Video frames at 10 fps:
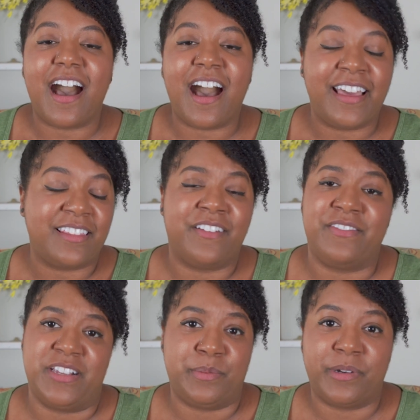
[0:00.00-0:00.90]
I love
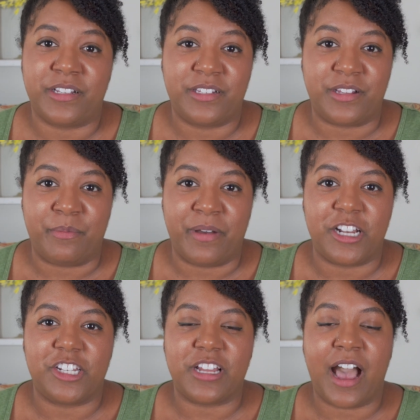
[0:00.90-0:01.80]
these books so
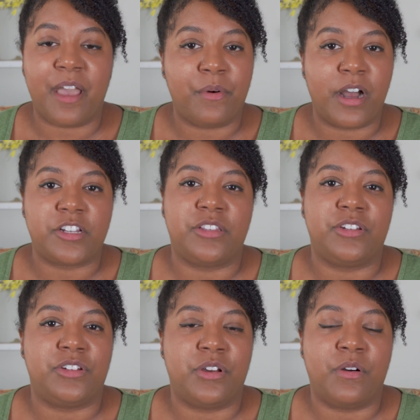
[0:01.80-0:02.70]
much. I watched the
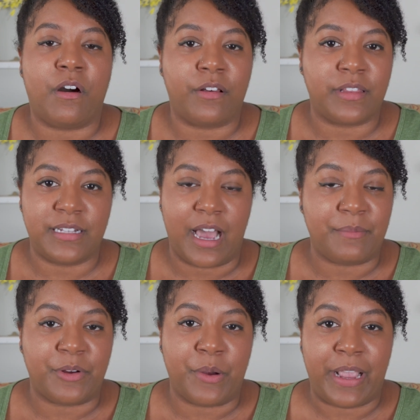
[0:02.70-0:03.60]
show all the
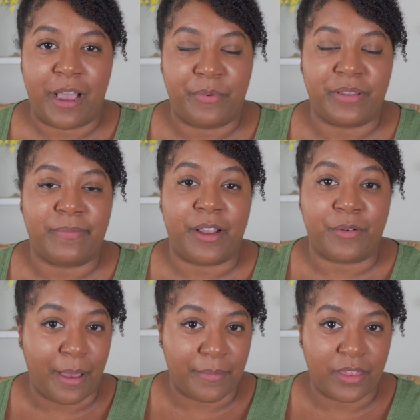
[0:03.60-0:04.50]
time growing up with my
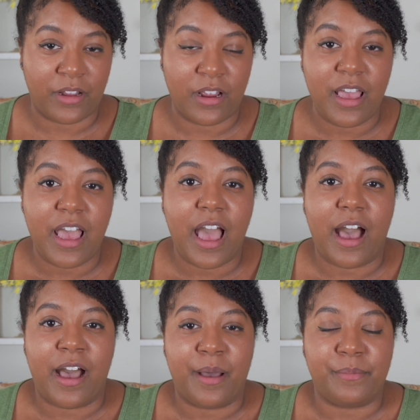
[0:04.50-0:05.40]
grandmother.
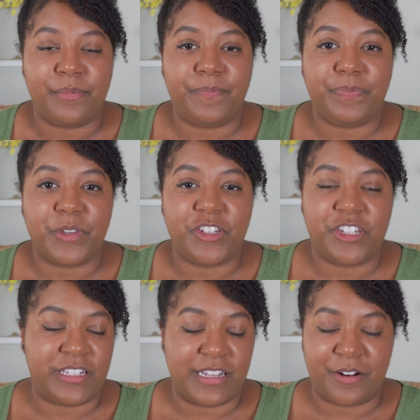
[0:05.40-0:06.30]

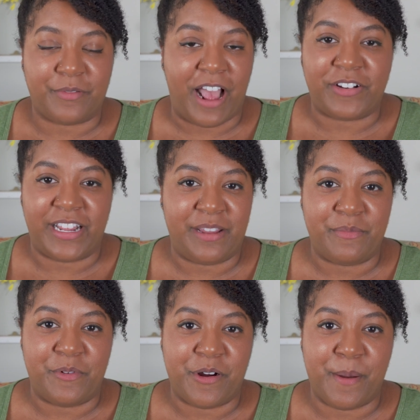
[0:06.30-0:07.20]
She's not around
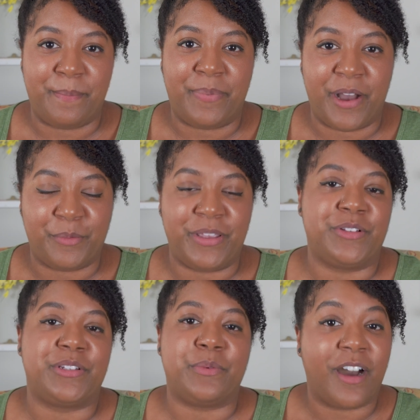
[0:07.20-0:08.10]
anymore, but we
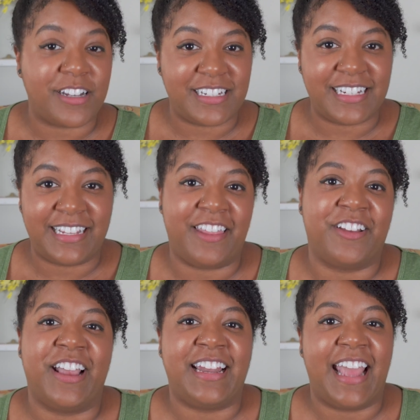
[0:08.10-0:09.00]
used to watch it
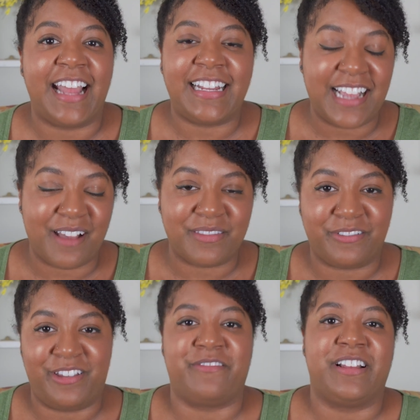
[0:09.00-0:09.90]
together, and anytime the
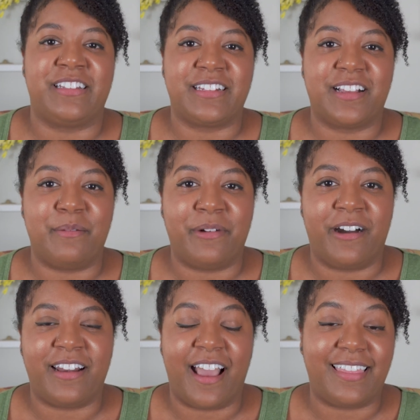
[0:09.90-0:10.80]
reruns come
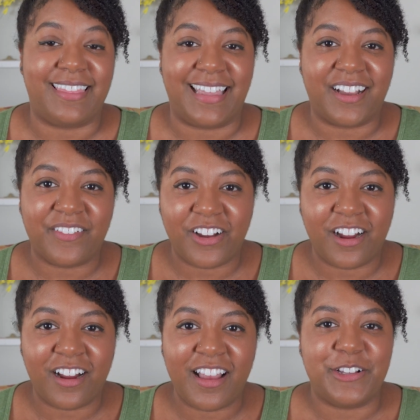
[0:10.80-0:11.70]
on, I think of
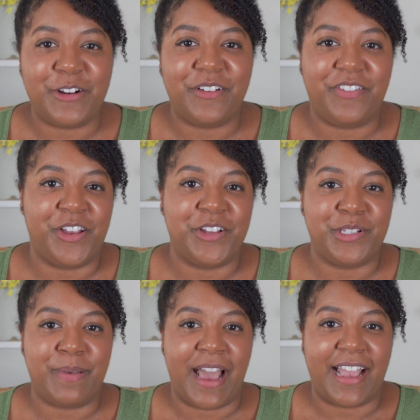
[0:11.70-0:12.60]
her. So a few
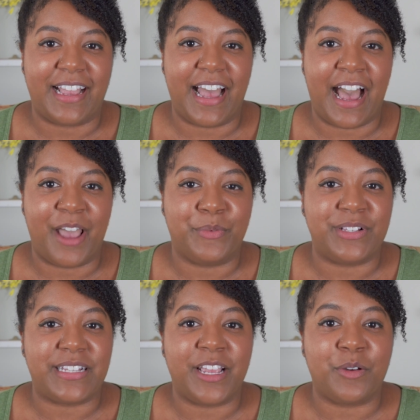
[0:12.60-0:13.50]
years back, I
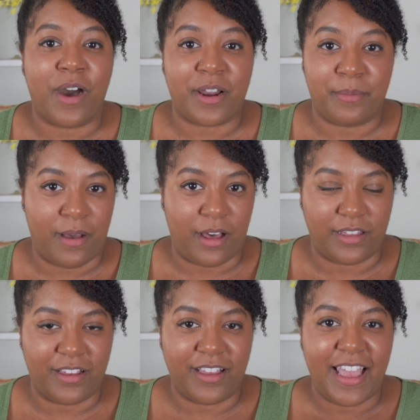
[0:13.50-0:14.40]
was in
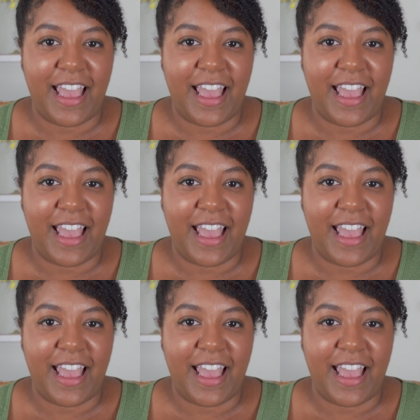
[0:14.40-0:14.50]
Guatemala,